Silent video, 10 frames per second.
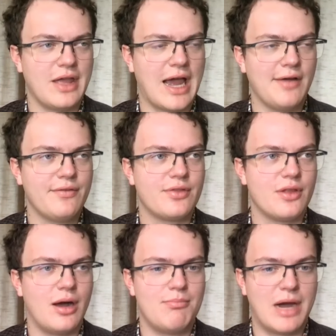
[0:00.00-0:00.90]
they have
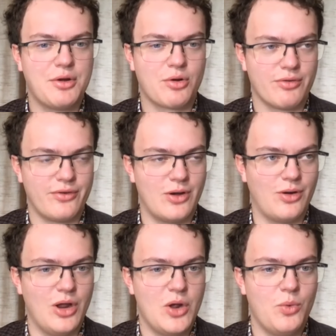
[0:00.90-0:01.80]
a
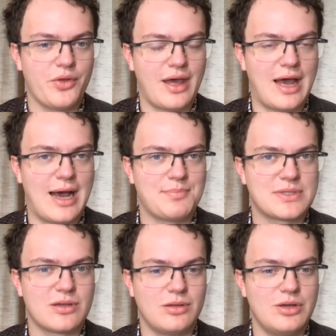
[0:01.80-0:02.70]
microphone with
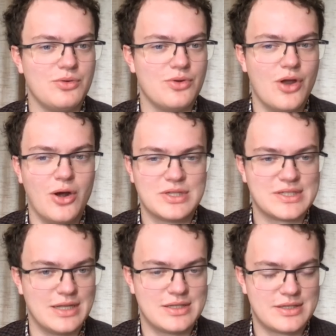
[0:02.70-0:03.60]
absolute no
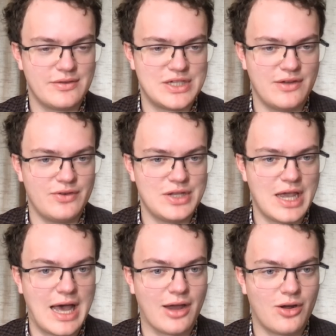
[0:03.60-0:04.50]

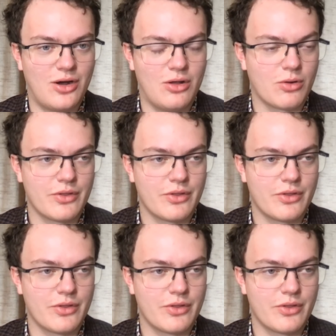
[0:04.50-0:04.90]
sensitivity at all,